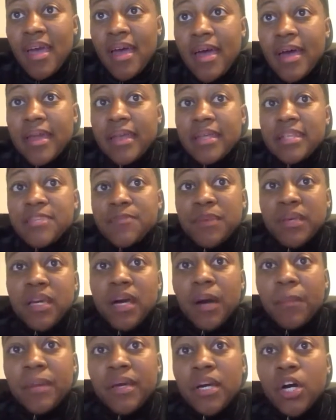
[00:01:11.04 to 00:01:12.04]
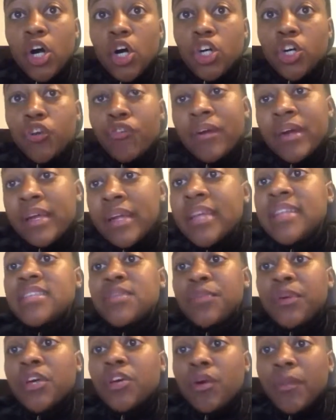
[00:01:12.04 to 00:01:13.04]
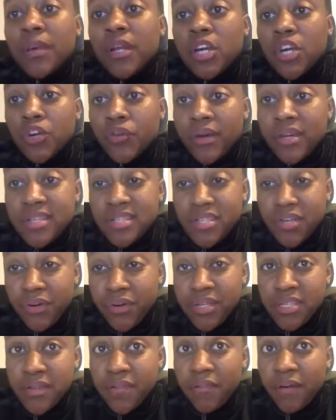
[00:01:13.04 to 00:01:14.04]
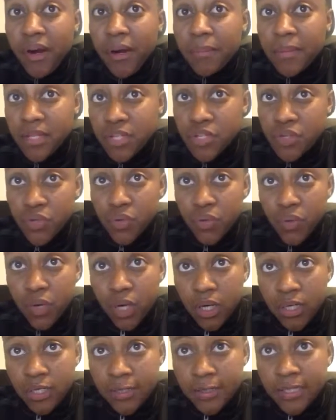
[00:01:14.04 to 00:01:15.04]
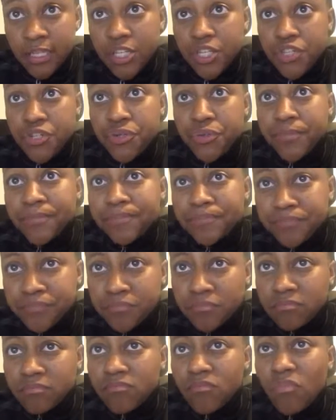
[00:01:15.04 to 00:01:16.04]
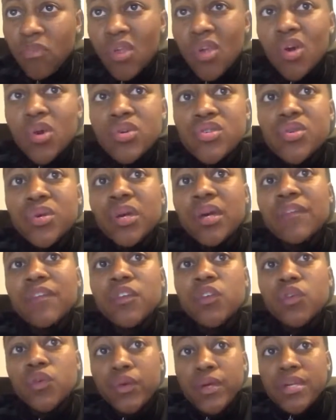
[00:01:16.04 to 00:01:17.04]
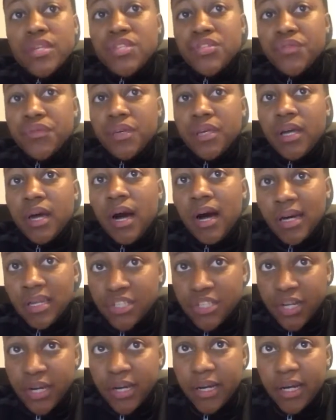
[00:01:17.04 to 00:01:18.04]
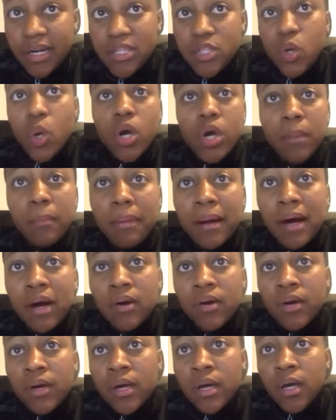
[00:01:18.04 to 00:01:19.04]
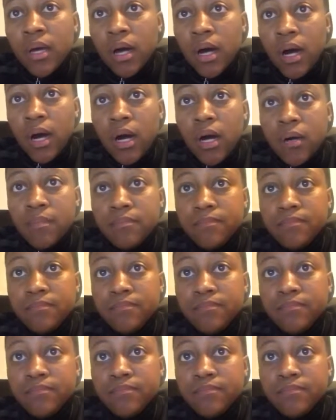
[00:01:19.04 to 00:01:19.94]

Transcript: and it's becoming a great serious environmental issue. I also give a little history on China. I talk about um,